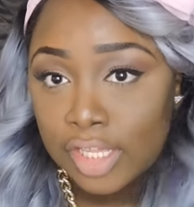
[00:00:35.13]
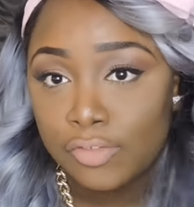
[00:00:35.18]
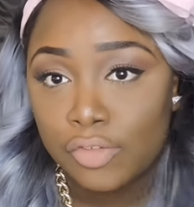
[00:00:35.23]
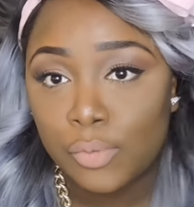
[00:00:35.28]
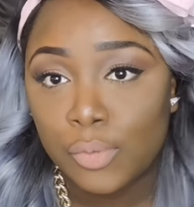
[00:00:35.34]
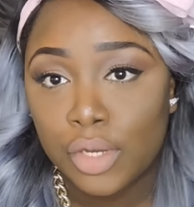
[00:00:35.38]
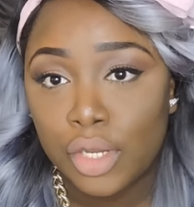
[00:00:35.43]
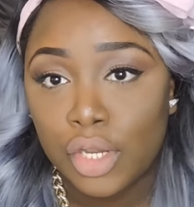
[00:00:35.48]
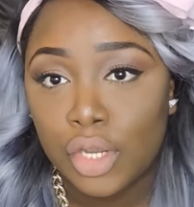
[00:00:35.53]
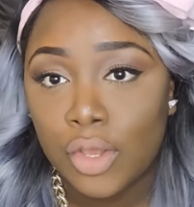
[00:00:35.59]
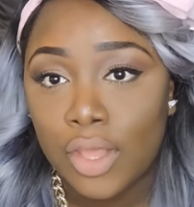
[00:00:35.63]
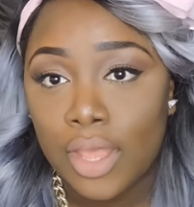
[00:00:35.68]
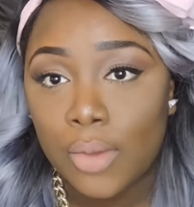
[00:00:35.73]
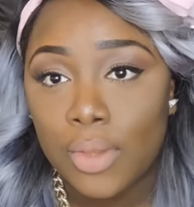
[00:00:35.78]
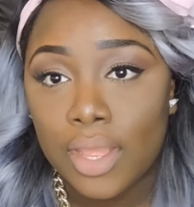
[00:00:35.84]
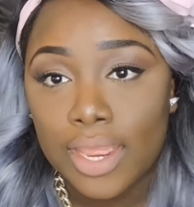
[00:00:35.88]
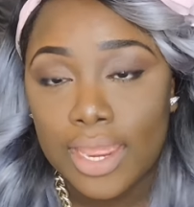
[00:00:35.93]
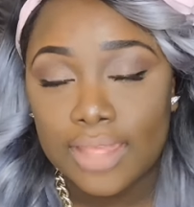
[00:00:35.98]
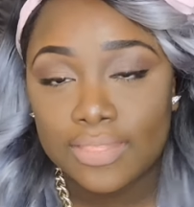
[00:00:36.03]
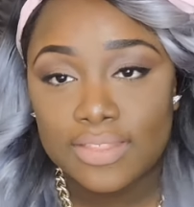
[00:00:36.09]
If you want to know how
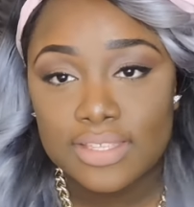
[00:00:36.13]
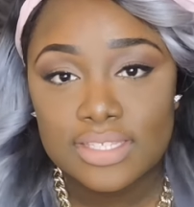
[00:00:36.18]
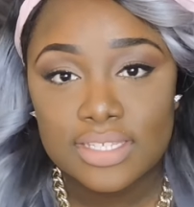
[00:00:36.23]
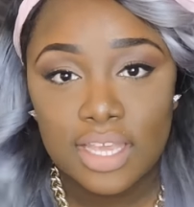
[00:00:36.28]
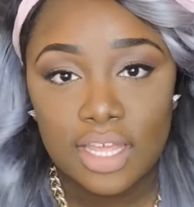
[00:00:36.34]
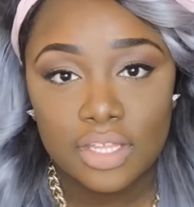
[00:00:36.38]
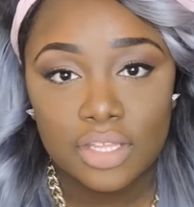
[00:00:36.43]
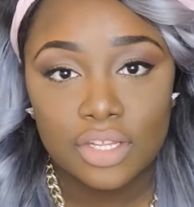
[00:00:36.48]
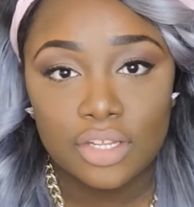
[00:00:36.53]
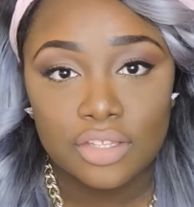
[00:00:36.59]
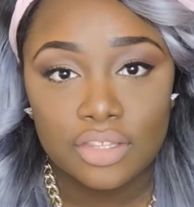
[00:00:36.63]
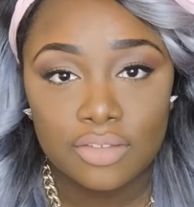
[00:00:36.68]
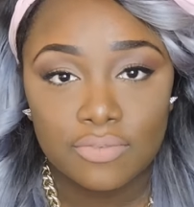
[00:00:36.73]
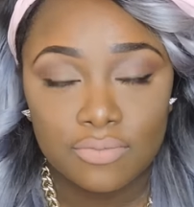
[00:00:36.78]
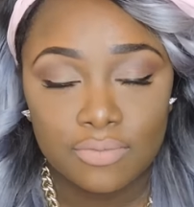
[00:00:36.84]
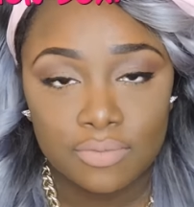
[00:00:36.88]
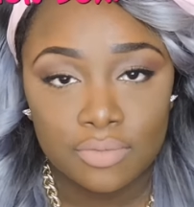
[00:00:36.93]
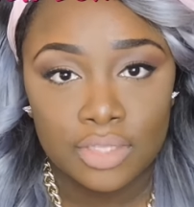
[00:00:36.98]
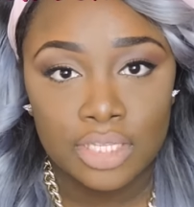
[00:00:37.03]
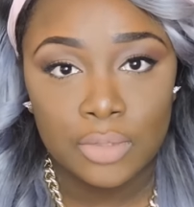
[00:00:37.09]
I got this color, the
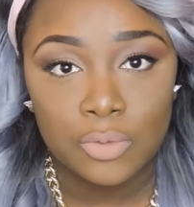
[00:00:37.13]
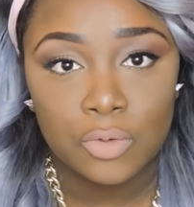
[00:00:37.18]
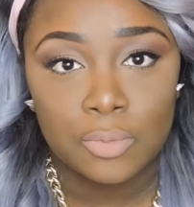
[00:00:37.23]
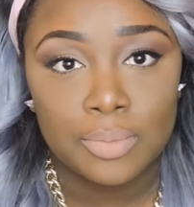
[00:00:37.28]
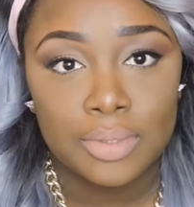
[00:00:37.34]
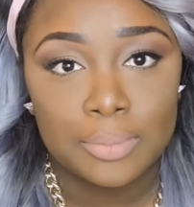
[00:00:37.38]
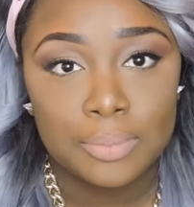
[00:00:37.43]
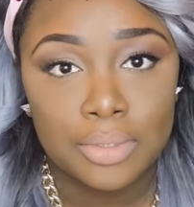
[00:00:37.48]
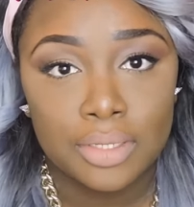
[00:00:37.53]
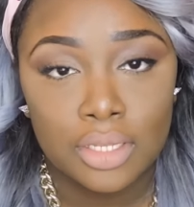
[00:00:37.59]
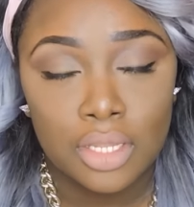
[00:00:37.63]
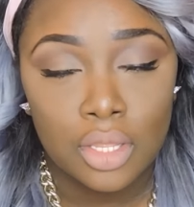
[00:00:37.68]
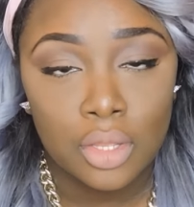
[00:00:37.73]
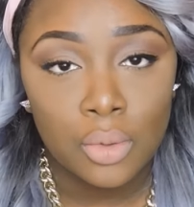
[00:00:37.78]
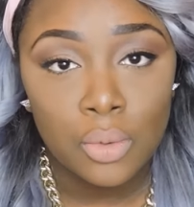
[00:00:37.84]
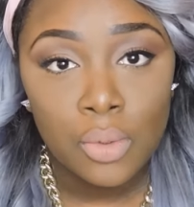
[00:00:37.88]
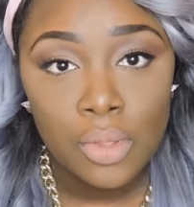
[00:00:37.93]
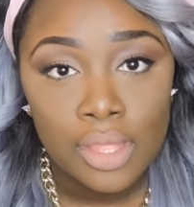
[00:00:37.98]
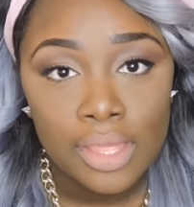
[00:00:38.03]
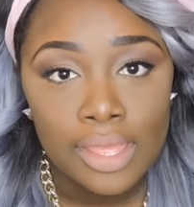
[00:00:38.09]
link will be
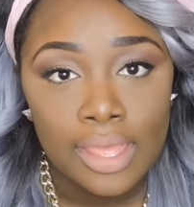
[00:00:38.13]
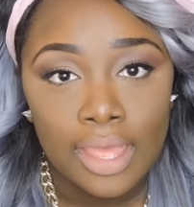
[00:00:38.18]
below.